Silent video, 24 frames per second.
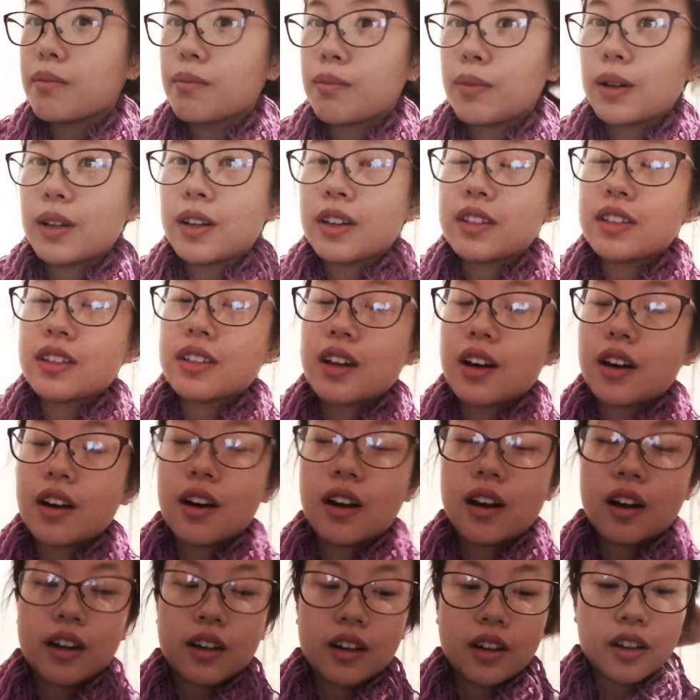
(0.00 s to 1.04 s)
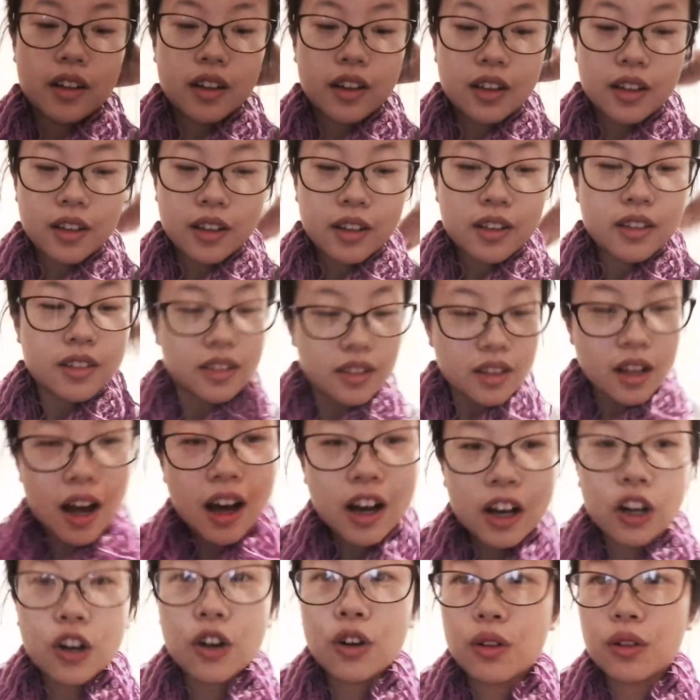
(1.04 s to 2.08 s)
but it's not hot. It's
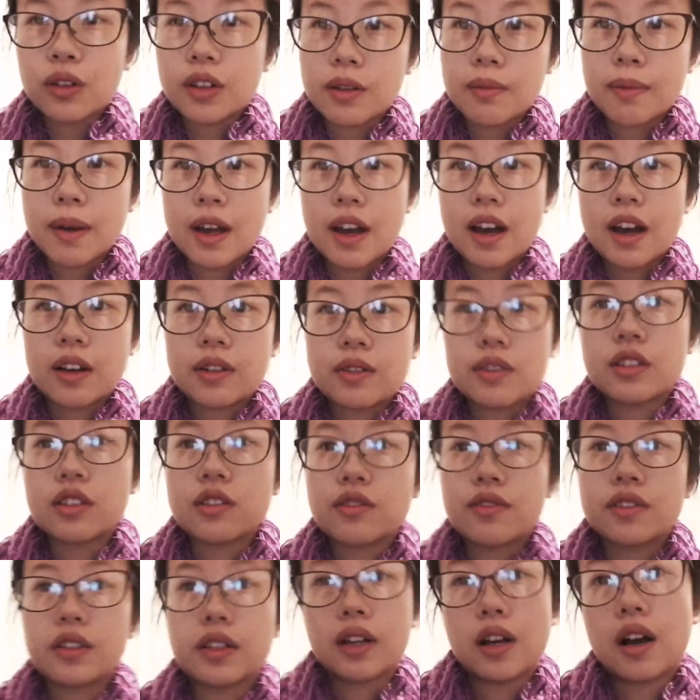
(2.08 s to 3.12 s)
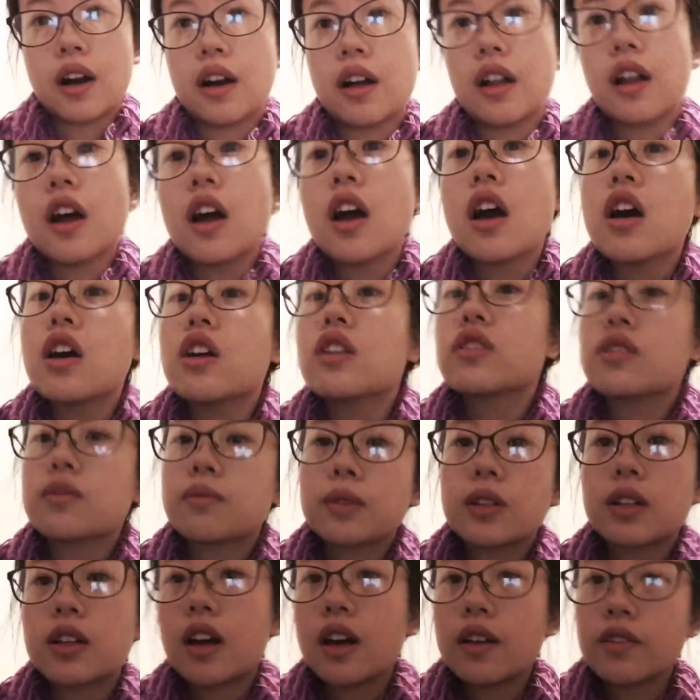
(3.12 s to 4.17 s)
not cold in my house. It's really hot. So I'm
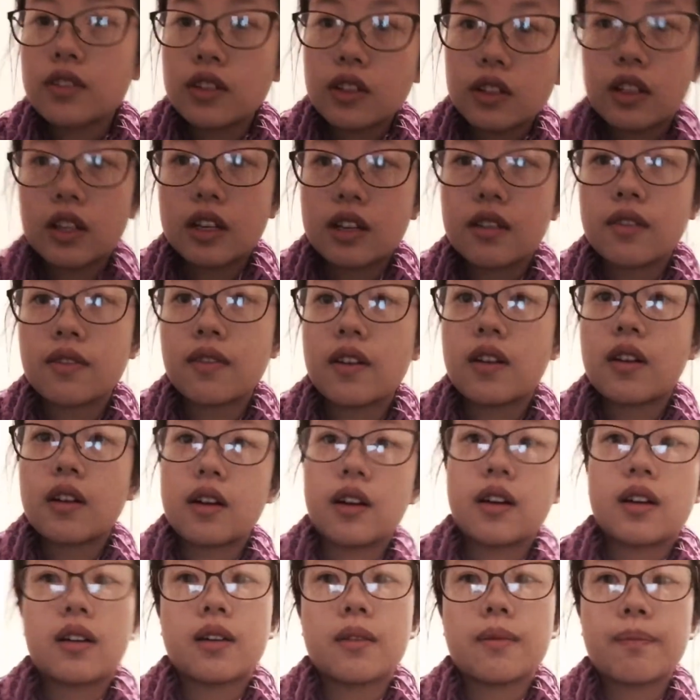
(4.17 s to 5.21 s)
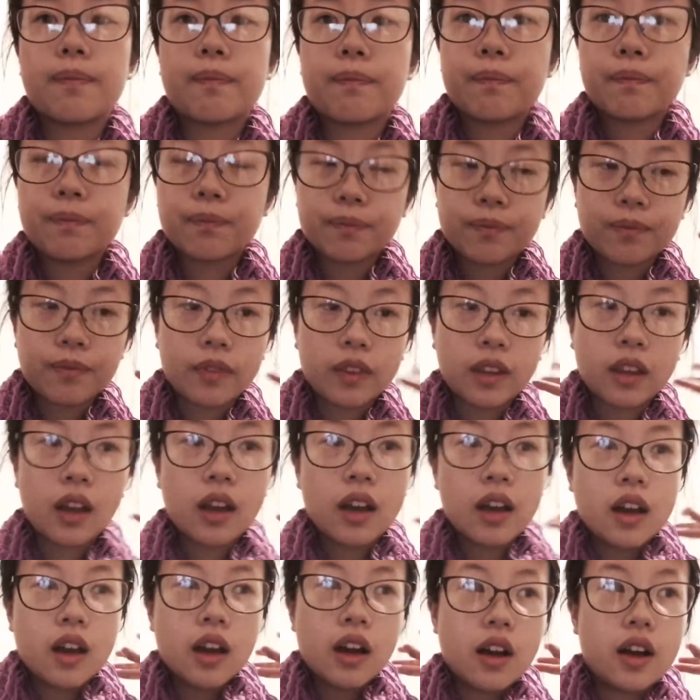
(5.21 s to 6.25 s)
going to have to leave. Um,
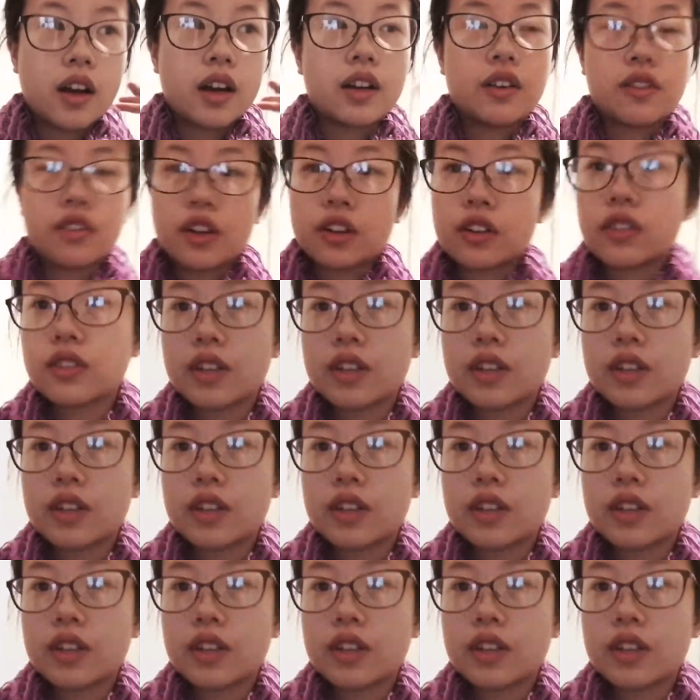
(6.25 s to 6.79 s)
Alright, I'll talk